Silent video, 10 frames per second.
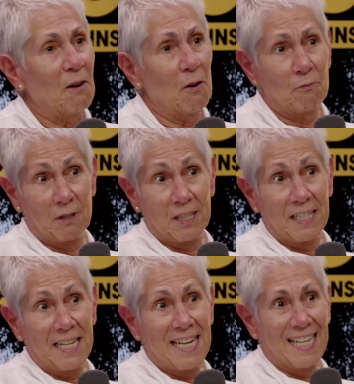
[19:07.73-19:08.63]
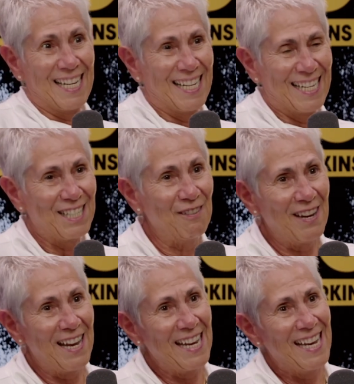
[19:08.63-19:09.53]
Oh, really? yeah, Yeah. let's
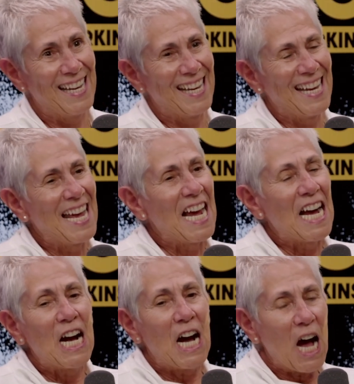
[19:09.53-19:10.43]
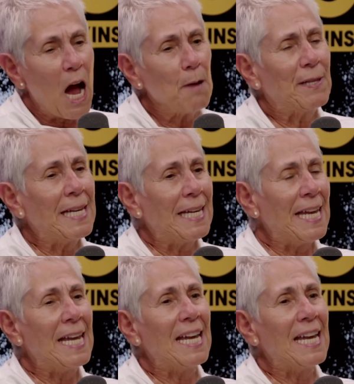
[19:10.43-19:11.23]
Ready? hear it. Breaking news. Yeah, we don't know what this